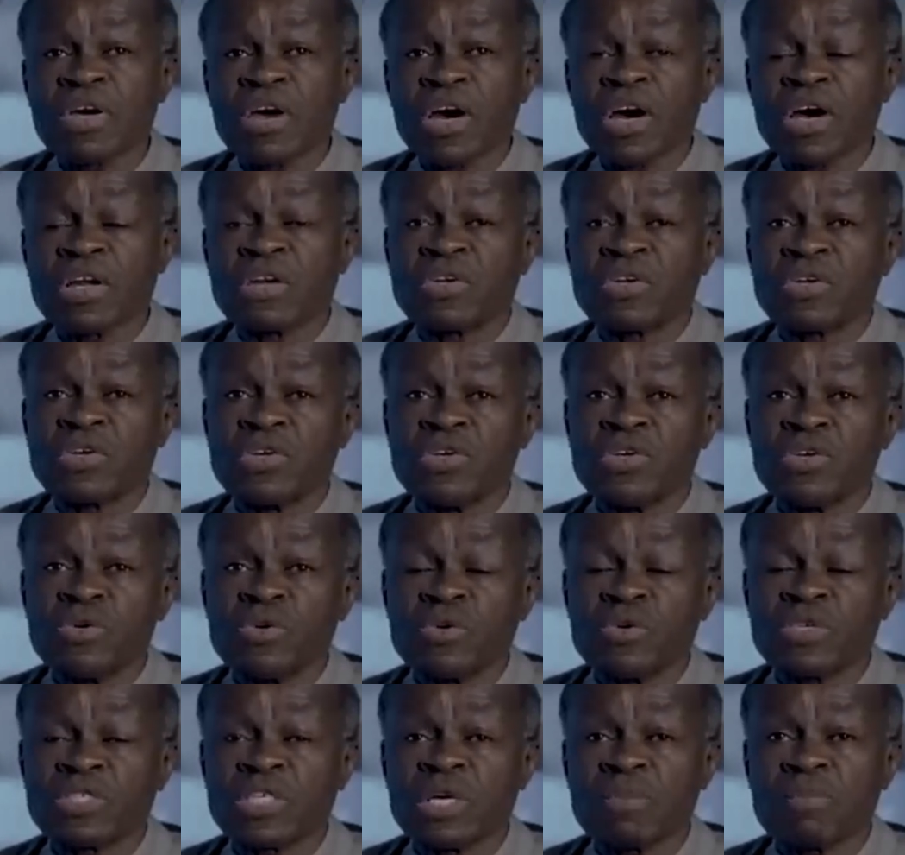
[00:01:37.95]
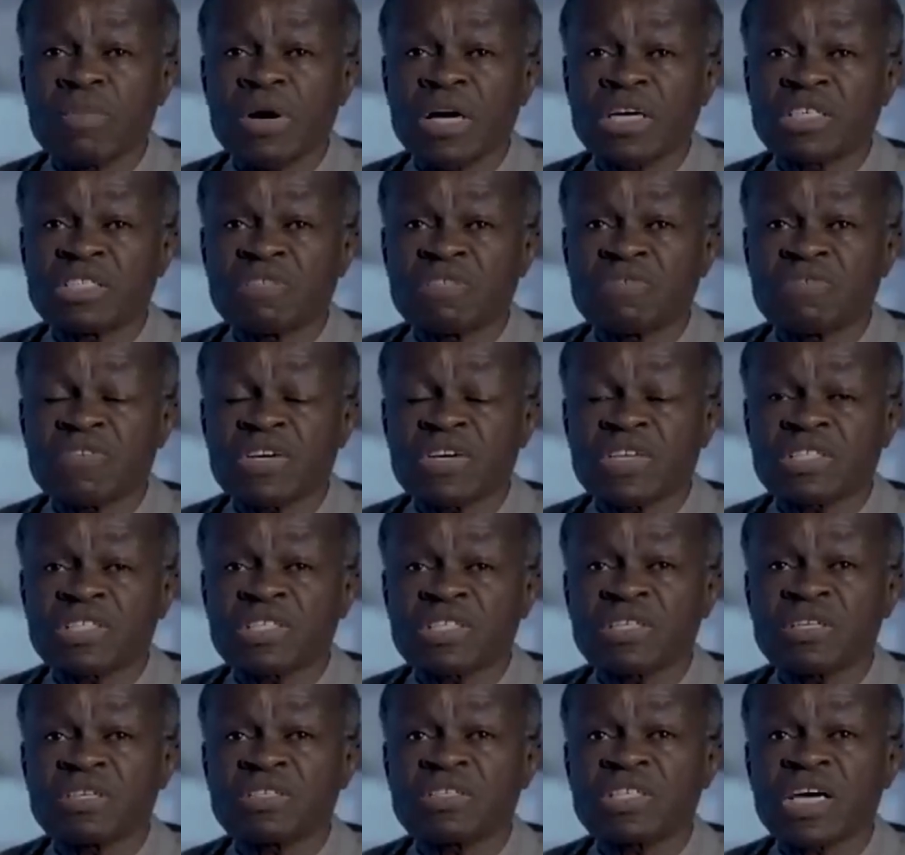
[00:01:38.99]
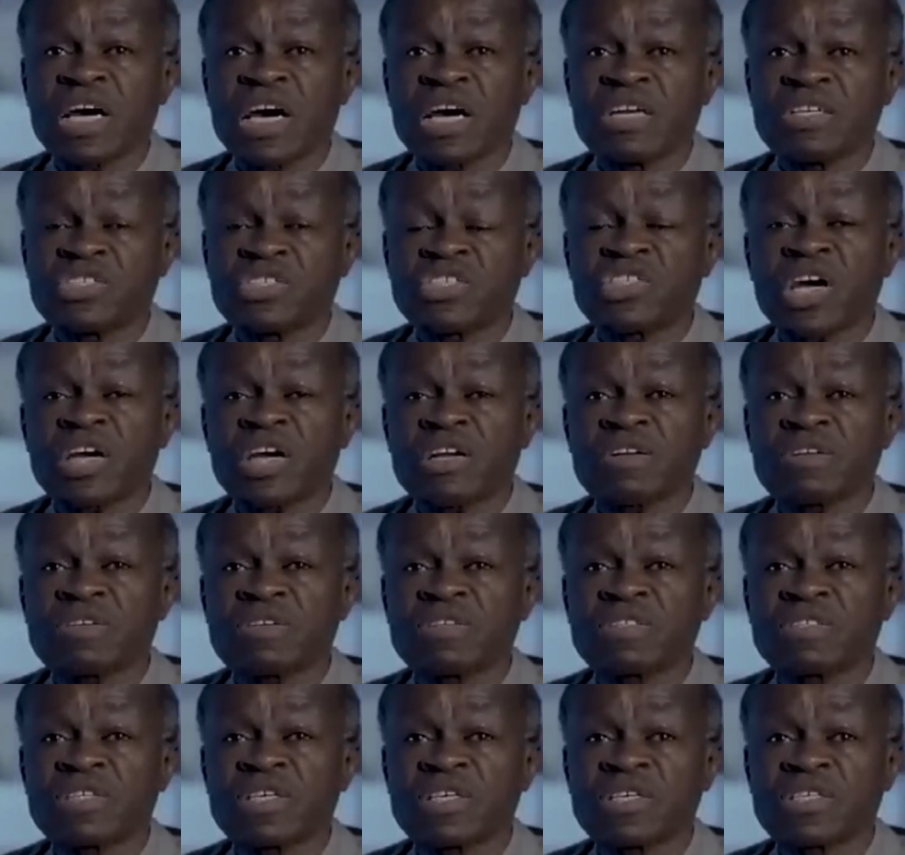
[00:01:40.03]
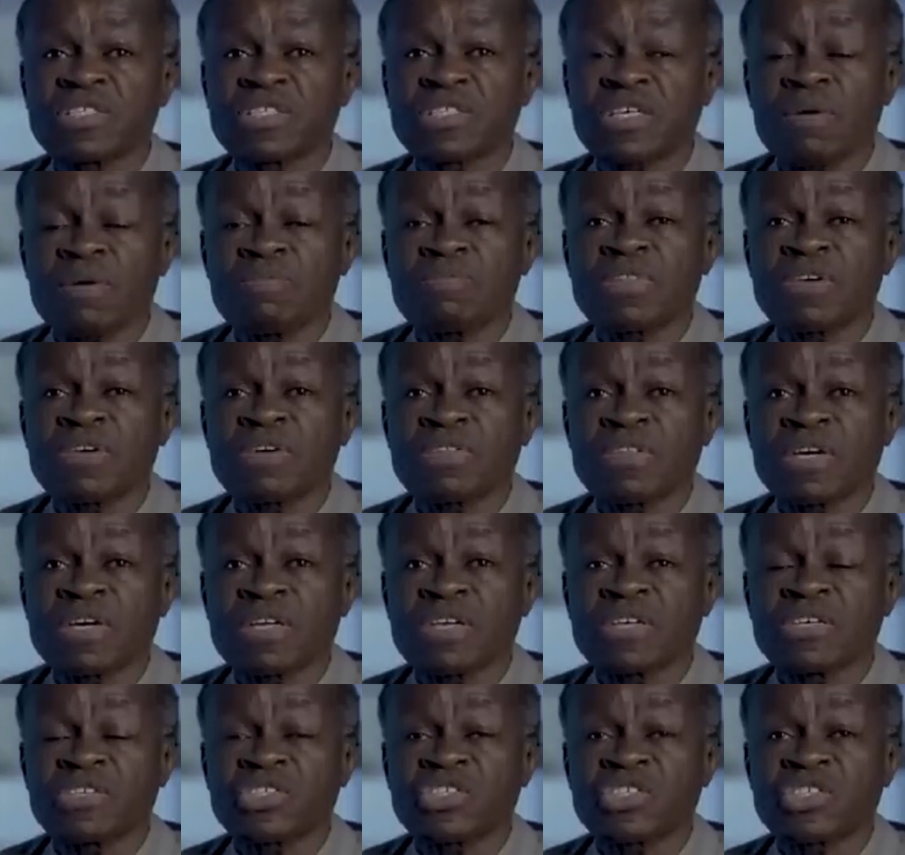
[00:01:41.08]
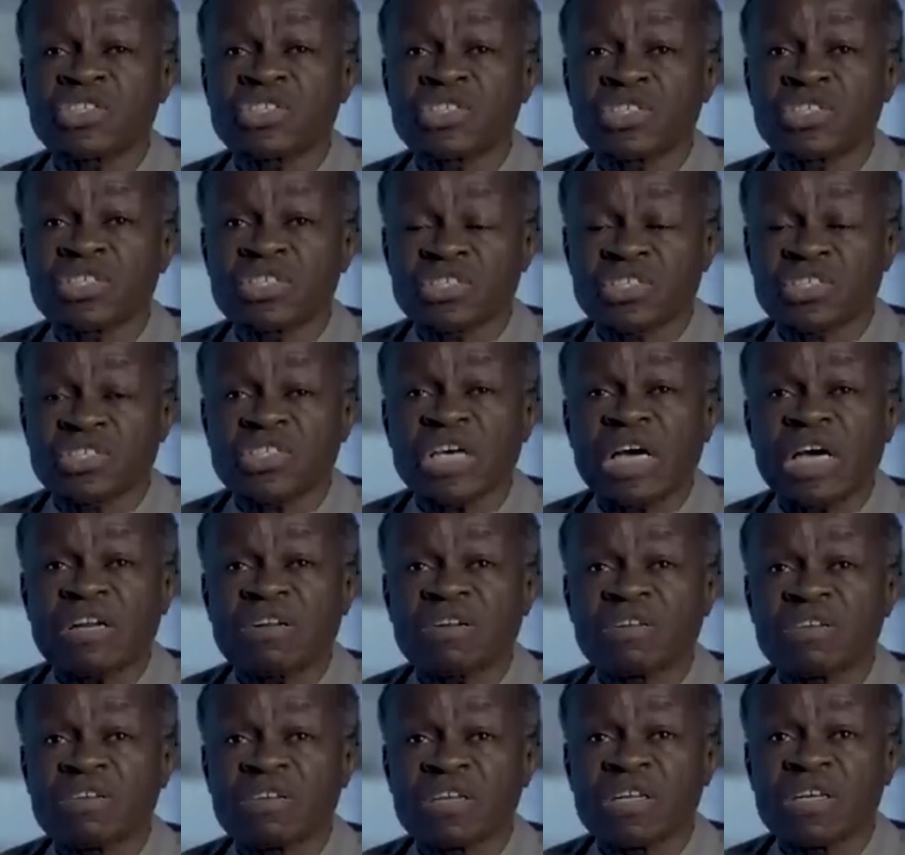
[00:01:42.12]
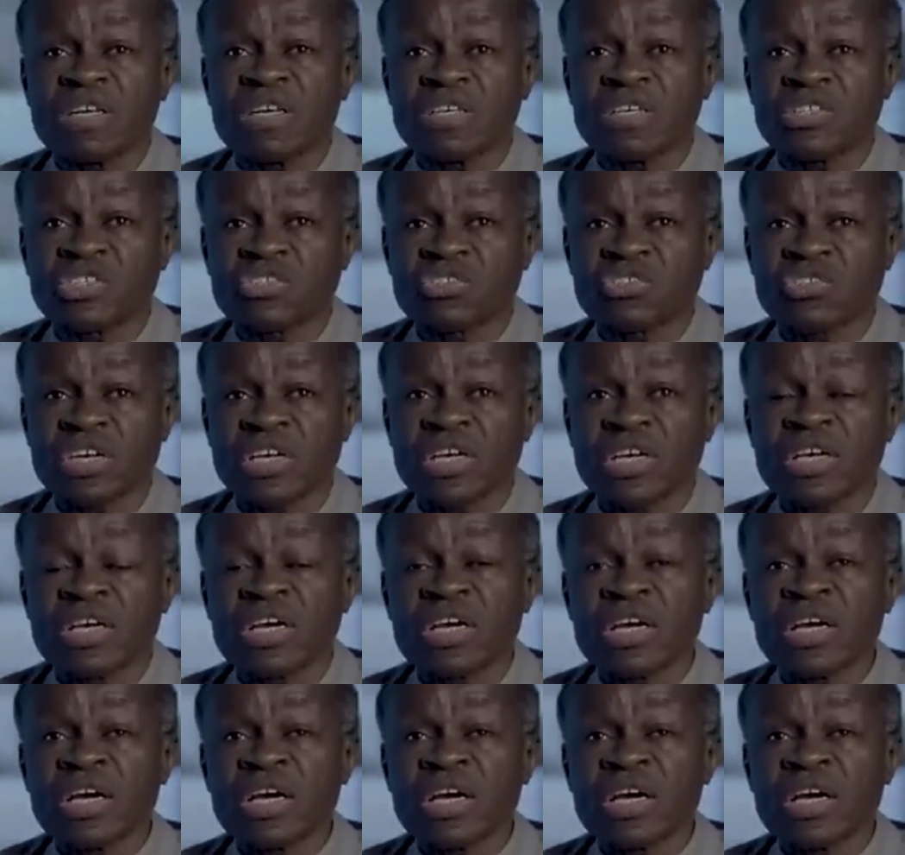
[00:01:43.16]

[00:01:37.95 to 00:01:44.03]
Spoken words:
and to use them as vessels and chattels is something that is settled in history,